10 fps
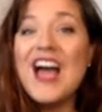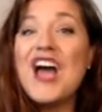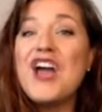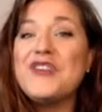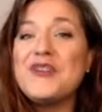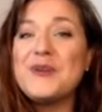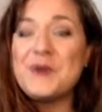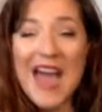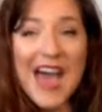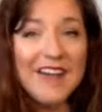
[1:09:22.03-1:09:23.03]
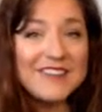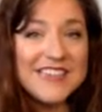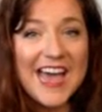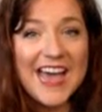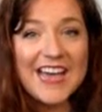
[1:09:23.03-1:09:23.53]
you have to
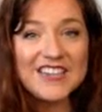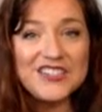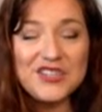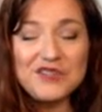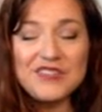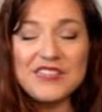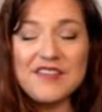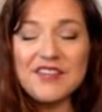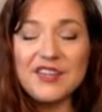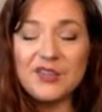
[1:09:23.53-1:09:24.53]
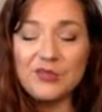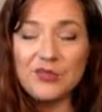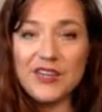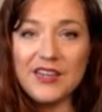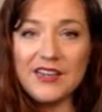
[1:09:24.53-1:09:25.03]
add
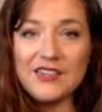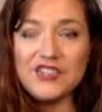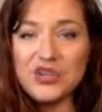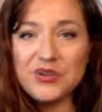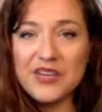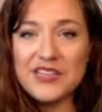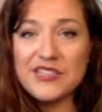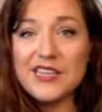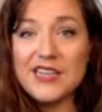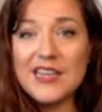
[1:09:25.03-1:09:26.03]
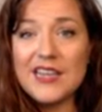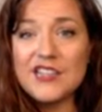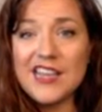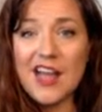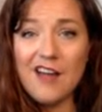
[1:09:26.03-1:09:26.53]
273 to it to get it into
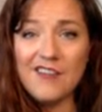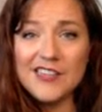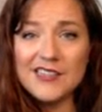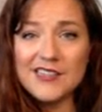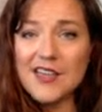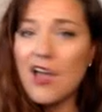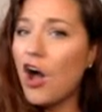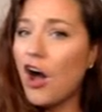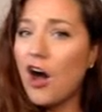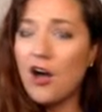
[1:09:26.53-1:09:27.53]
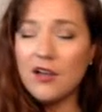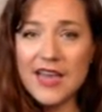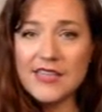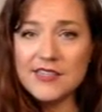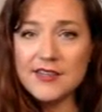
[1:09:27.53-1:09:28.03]
Kelvin. All
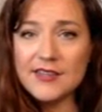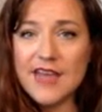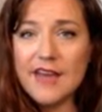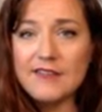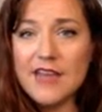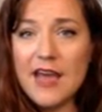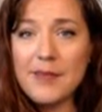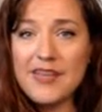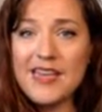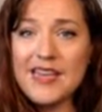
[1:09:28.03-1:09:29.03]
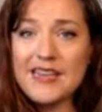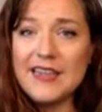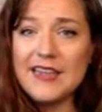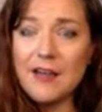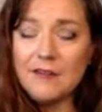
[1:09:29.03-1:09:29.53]
gas laws have to be in
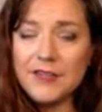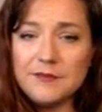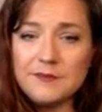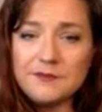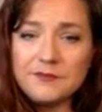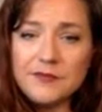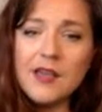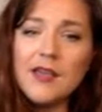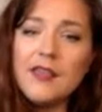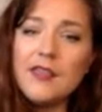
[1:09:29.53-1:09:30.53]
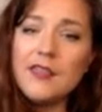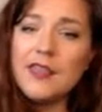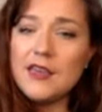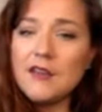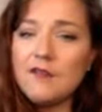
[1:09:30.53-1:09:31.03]
Kelvin. Then
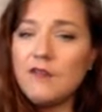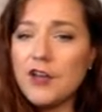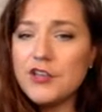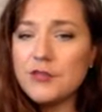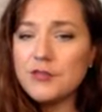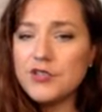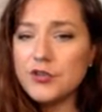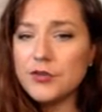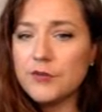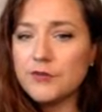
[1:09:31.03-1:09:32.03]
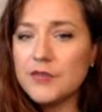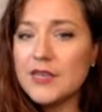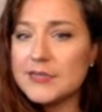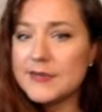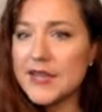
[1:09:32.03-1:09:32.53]
volume 2 is
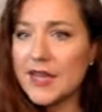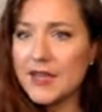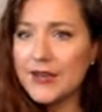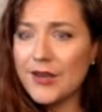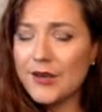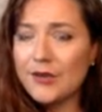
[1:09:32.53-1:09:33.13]
my unknown.